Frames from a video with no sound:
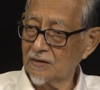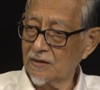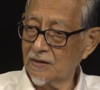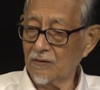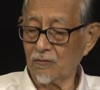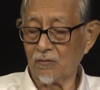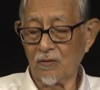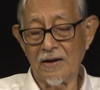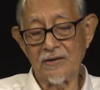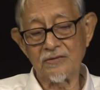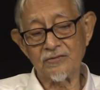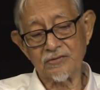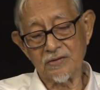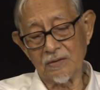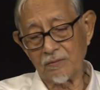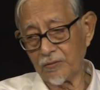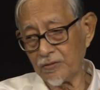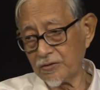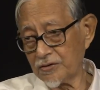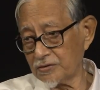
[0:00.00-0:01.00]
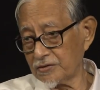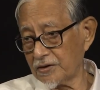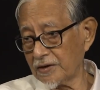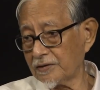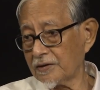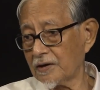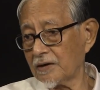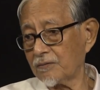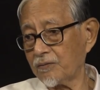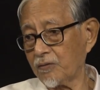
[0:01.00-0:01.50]
And once somebody is
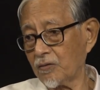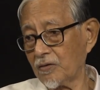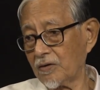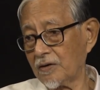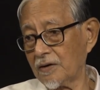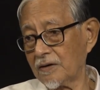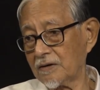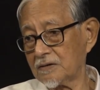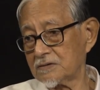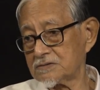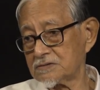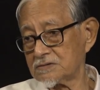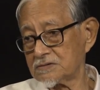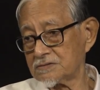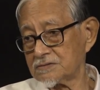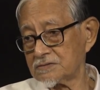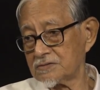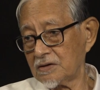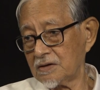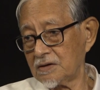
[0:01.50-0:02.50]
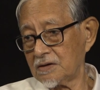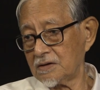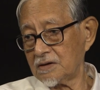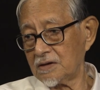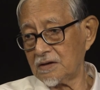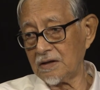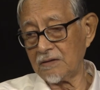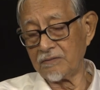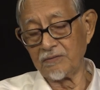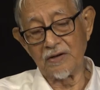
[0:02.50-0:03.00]
declared foreigner, mm.
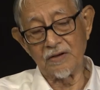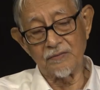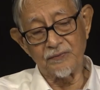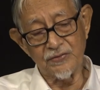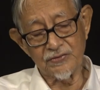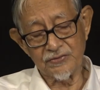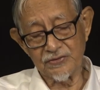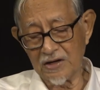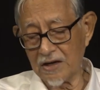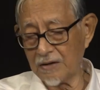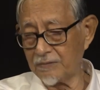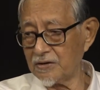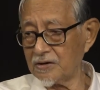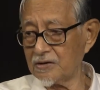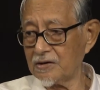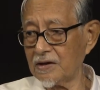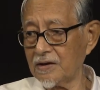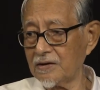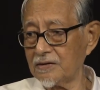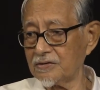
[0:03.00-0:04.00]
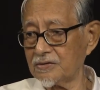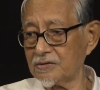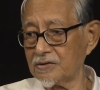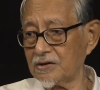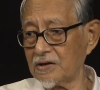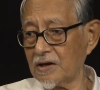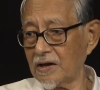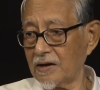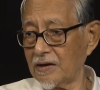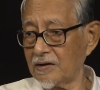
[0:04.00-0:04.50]
even if his name in there is
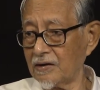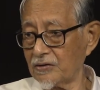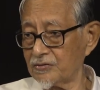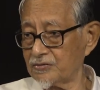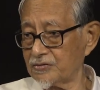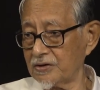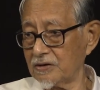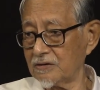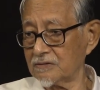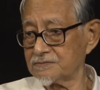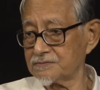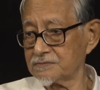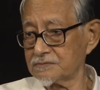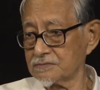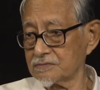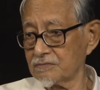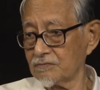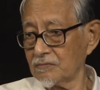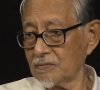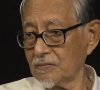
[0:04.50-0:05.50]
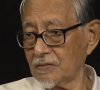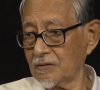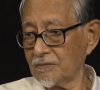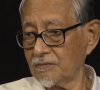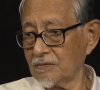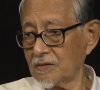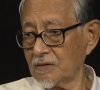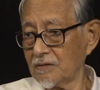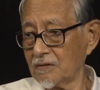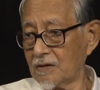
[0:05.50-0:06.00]
in the NRC, yeah.
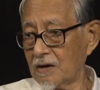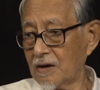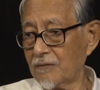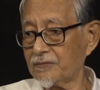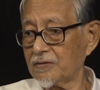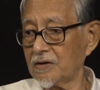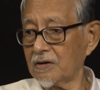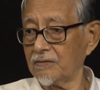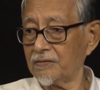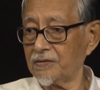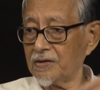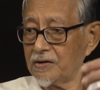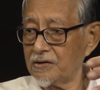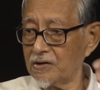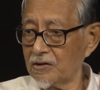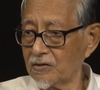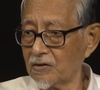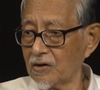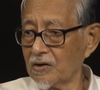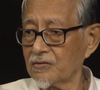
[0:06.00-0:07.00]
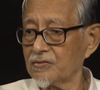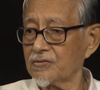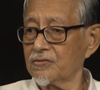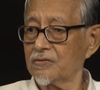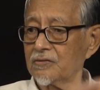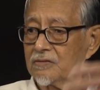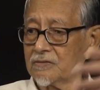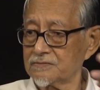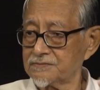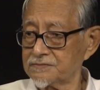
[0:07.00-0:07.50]
after a very
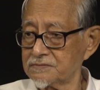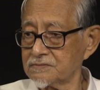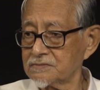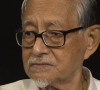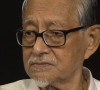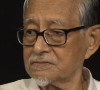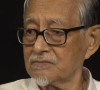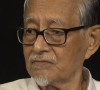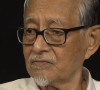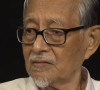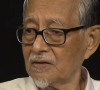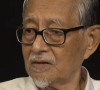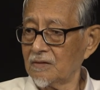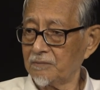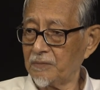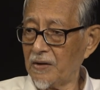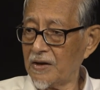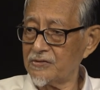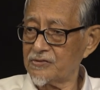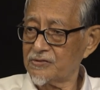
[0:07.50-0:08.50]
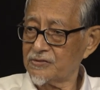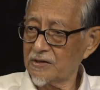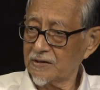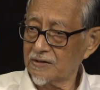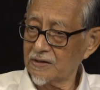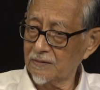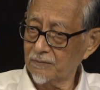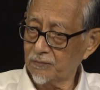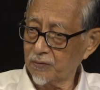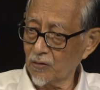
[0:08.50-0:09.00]
rigorous,
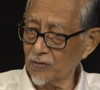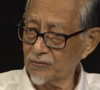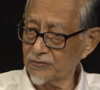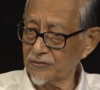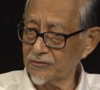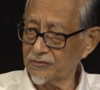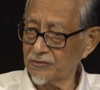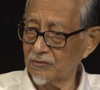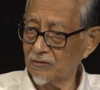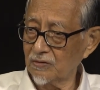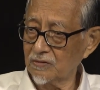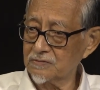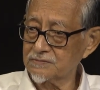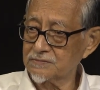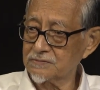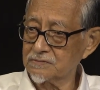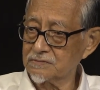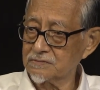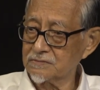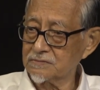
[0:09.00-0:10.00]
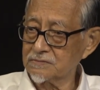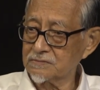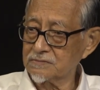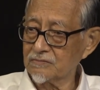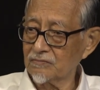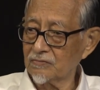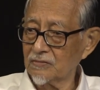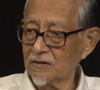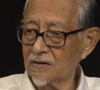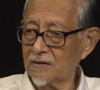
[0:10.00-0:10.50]
painstaking process, you know,
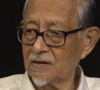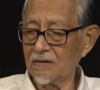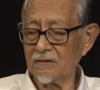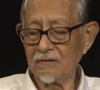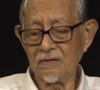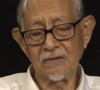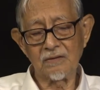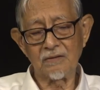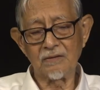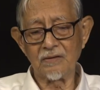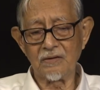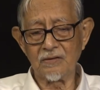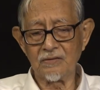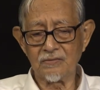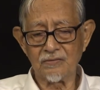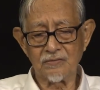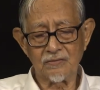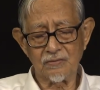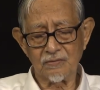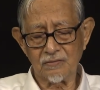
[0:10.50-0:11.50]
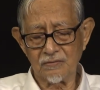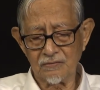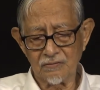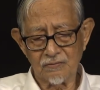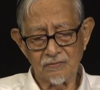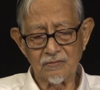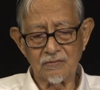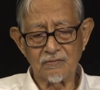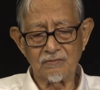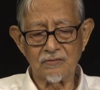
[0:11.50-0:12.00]
yes. he, he is
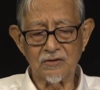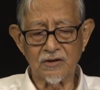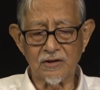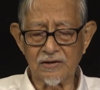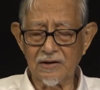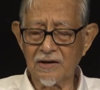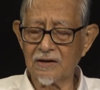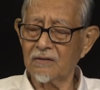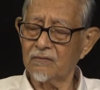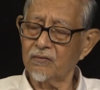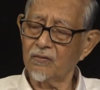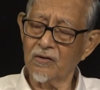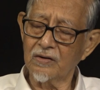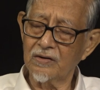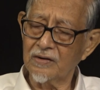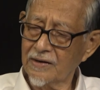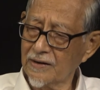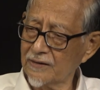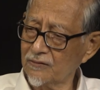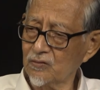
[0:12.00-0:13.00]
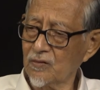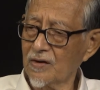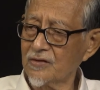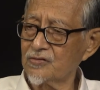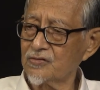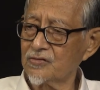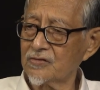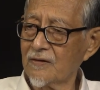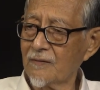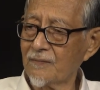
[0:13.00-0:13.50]
declared a foreigner at
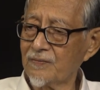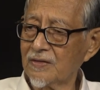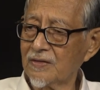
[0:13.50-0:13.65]
once